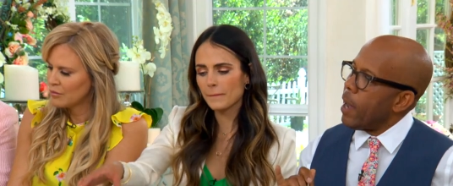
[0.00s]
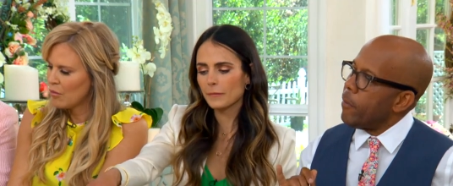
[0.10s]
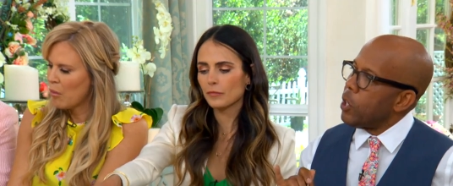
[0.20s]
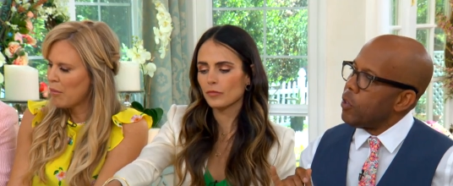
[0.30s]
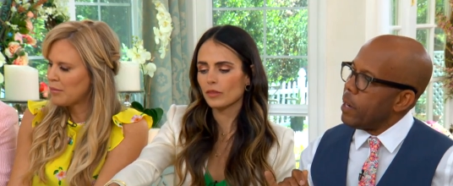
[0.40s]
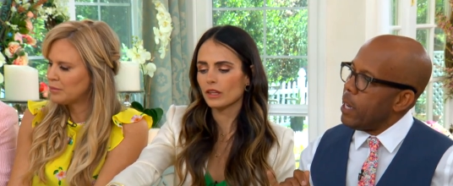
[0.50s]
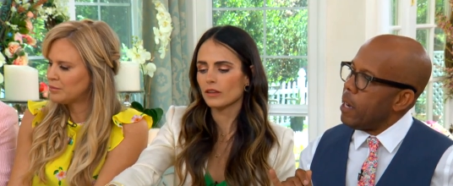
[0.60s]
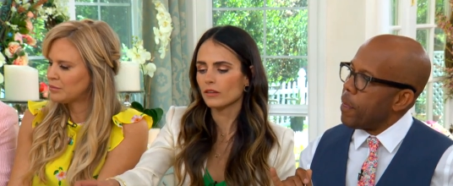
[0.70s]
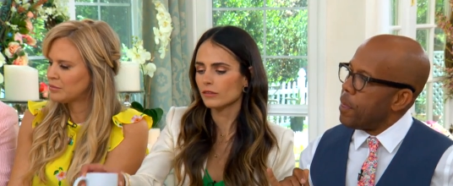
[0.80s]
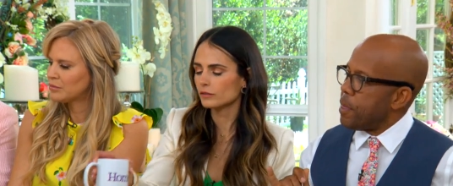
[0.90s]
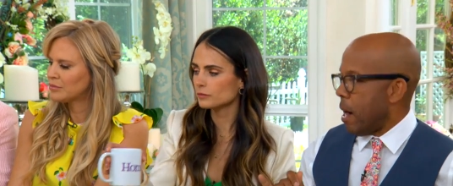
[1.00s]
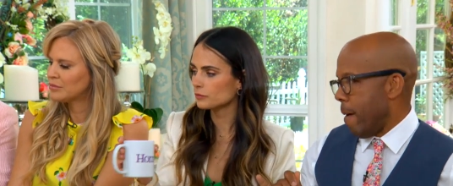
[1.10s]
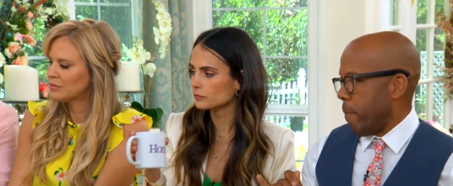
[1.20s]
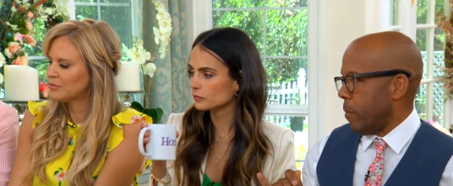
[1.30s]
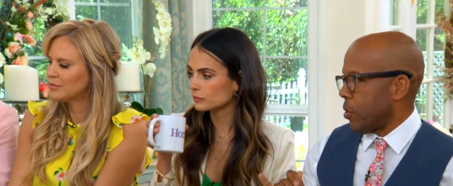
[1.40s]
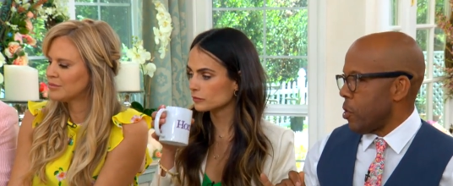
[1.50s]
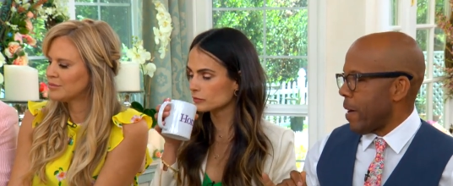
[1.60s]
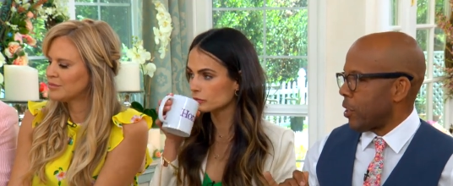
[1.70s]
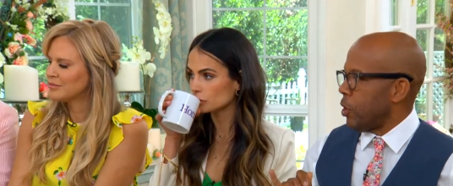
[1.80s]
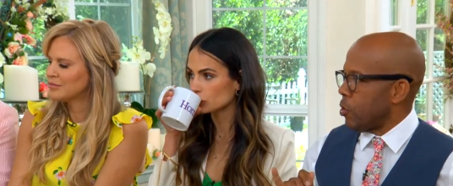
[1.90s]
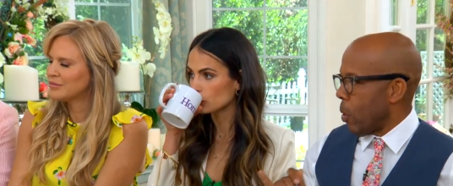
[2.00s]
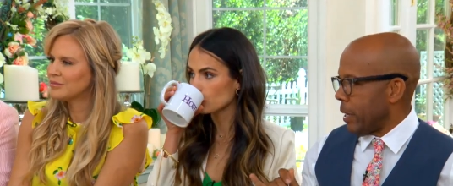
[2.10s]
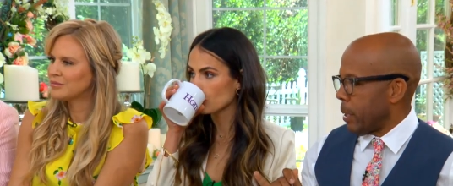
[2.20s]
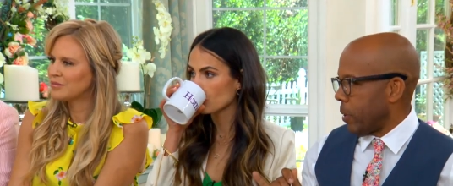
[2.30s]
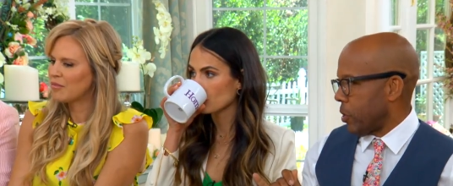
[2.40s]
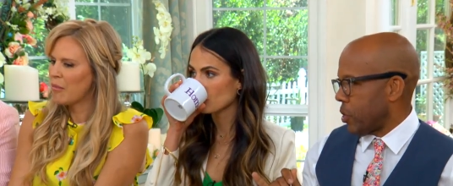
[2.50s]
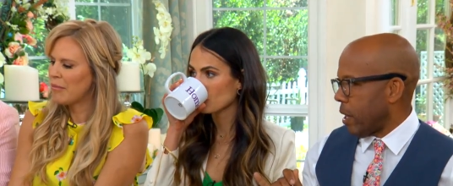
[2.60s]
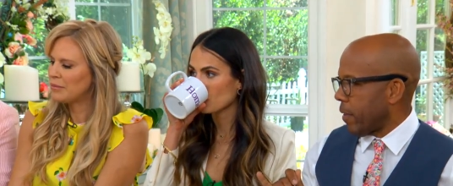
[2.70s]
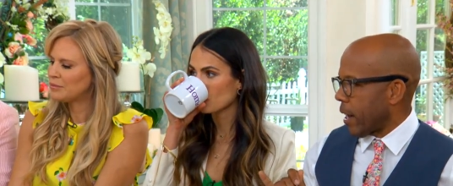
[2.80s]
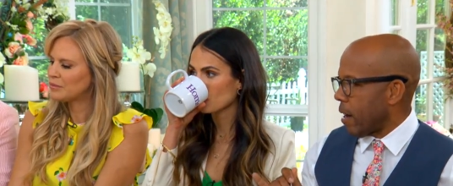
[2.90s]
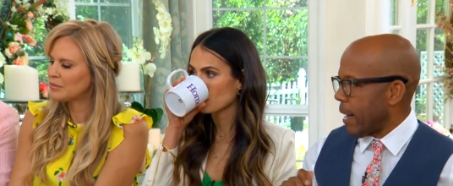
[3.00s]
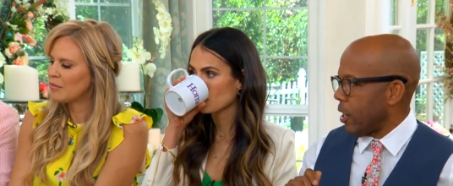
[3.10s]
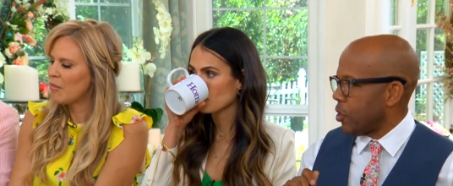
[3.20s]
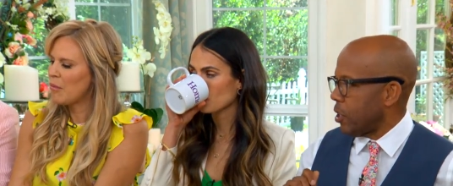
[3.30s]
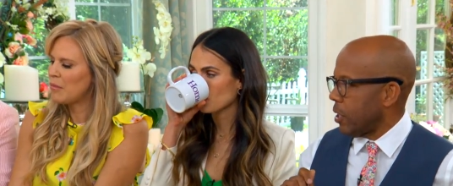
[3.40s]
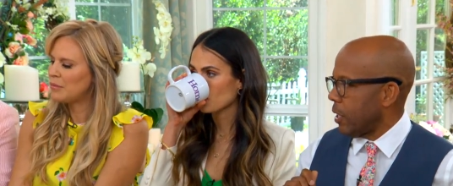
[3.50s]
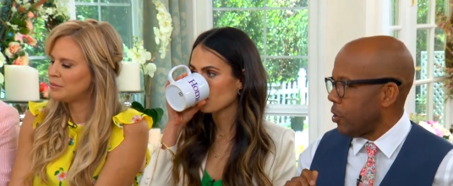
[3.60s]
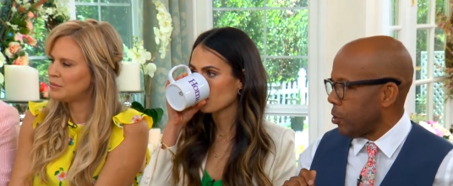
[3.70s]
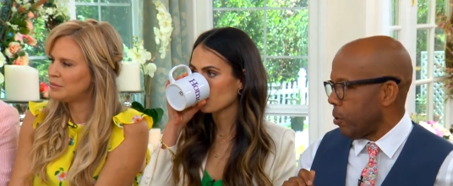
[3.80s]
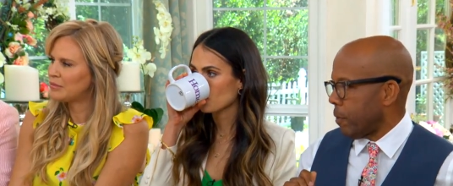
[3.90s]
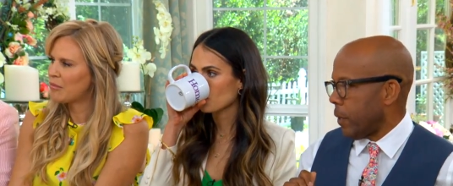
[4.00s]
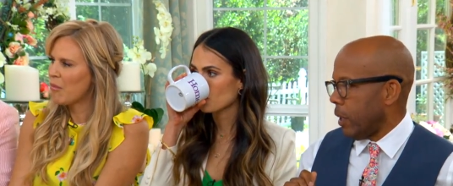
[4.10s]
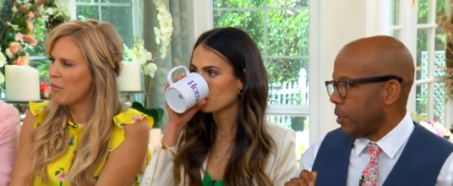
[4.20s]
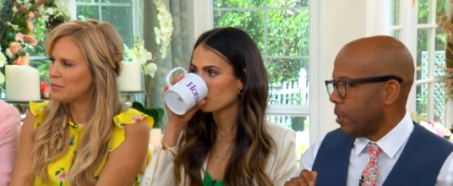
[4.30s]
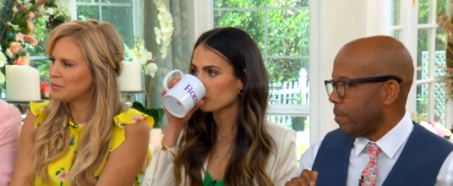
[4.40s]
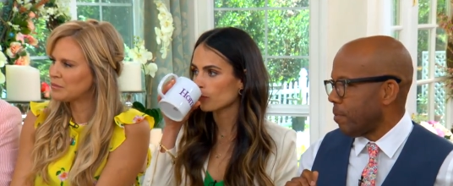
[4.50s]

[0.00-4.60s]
Speaker 1: have a green thumb. So you're actually growing some of your stuff like our gal Shirley. True or false? Mm,